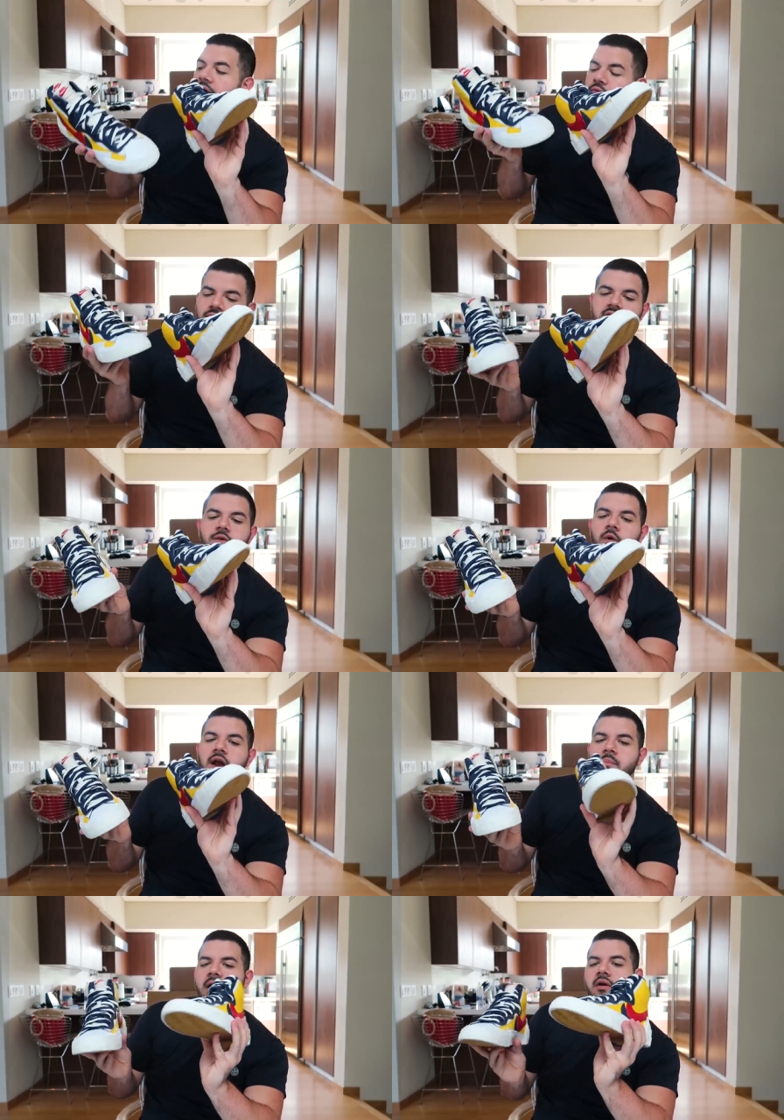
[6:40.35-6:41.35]
I really
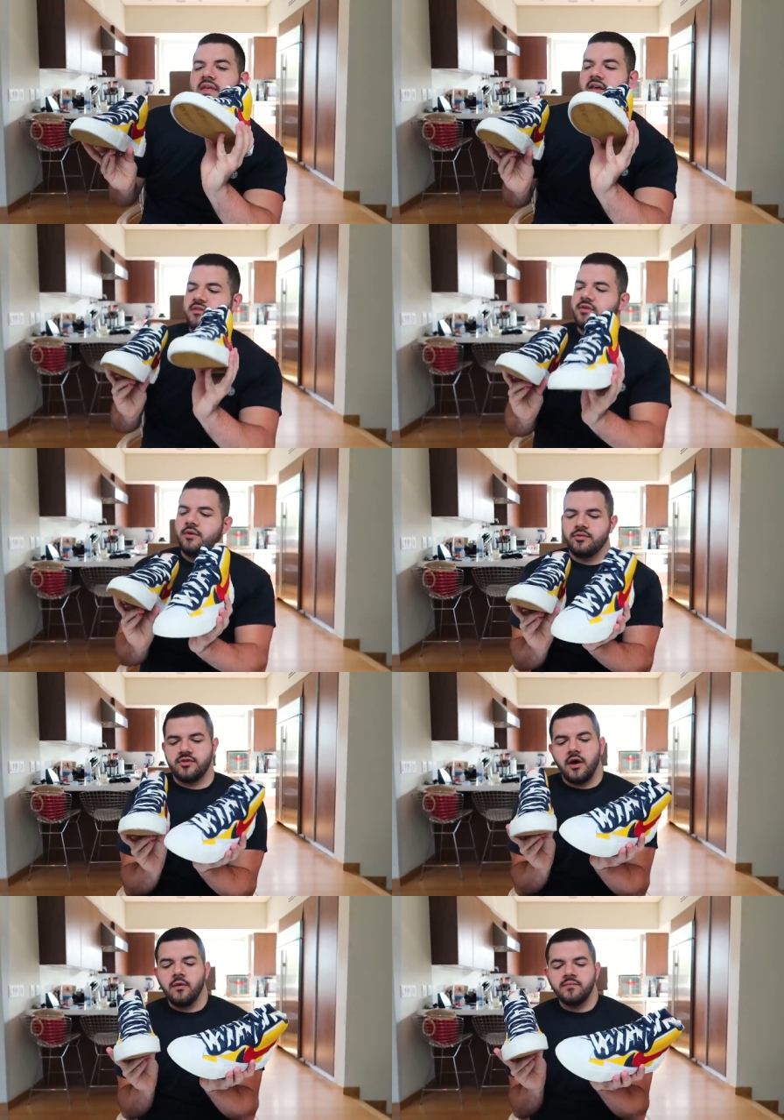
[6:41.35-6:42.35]
want a pair of these too.
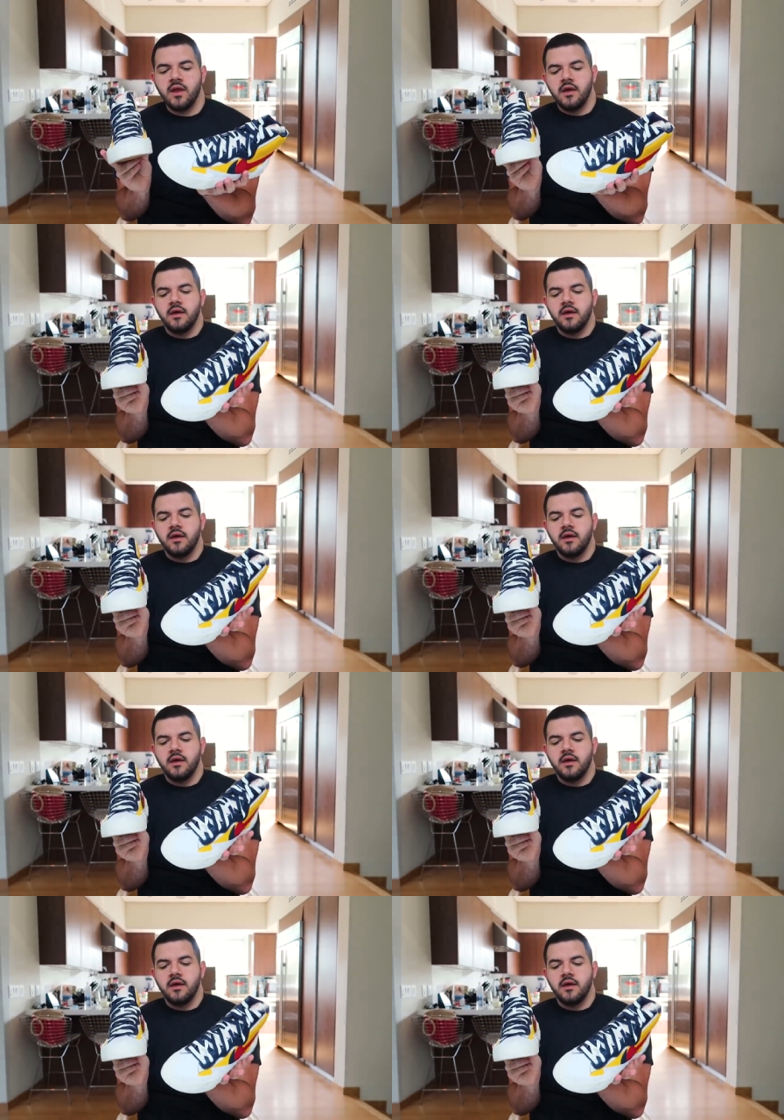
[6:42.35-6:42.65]
So,